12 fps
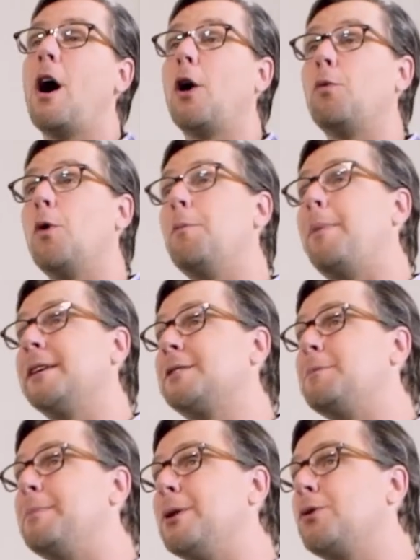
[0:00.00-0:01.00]
Our
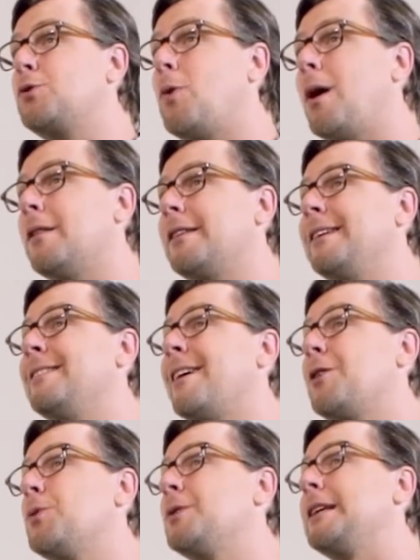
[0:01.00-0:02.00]
robust build quality
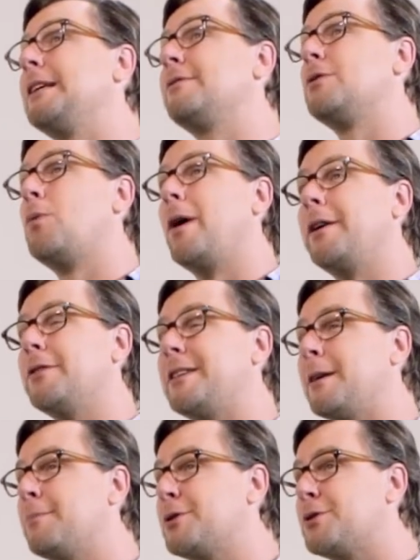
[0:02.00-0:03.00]
not only gives a wider
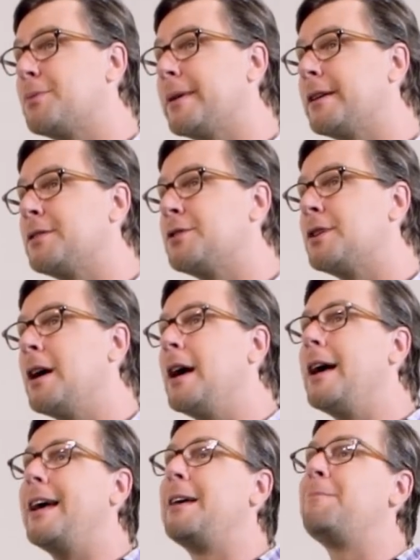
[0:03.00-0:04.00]
temperature range,
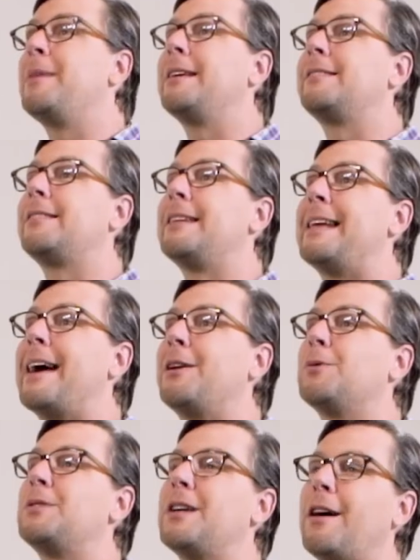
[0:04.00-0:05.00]
it makes the
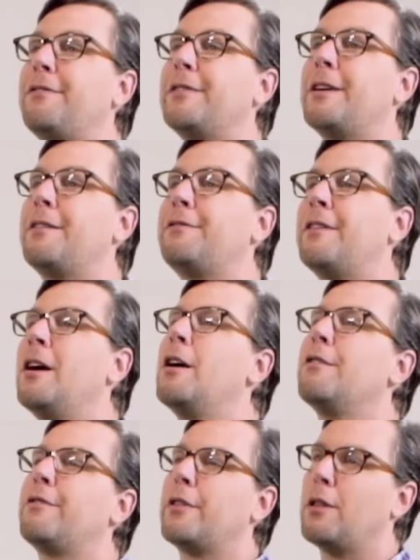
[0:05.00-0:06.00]
Nano tough enough
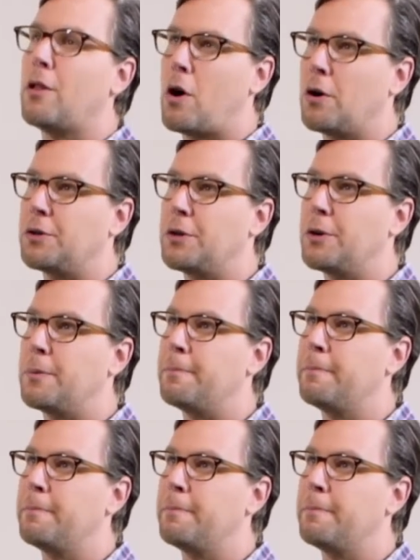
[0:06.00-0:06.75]
for the long term.